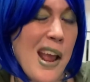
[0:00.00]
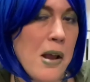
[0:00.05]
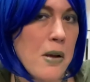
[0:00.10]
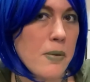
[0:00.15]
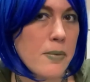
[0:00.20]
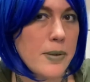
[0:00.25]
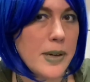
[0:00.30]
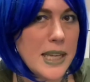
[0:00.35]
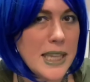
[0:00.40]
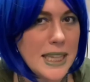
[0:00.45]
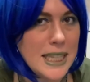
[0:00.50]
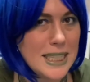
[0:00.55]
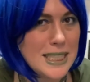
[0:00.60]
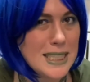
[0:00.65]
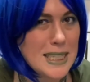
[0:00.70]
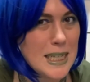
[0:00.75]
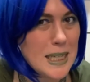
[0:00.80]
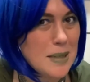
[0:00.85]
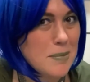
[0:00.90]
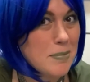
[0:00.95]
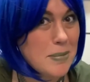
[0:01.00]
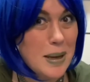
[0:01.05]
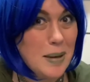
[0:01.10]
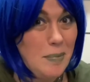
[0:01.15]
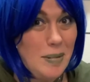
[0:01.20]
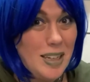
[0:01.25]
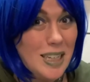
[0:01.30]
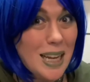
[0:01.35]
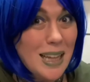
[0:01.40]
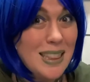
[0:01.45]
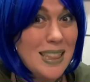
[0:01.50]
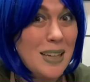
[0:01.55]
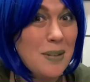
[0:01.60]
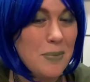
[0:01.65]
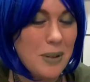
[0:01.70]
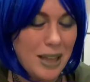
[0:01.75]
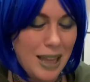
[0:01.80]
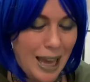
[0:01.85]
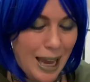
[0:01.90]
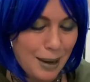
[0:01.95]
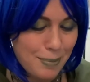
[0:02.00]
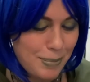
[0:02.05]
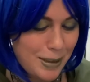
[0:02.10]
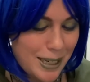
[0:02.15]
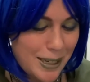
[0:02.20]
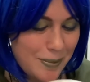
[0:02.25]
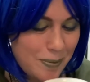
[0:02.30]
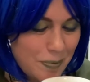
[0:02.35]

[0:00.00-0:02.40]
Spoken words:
Really, T, maybe nothing will happen.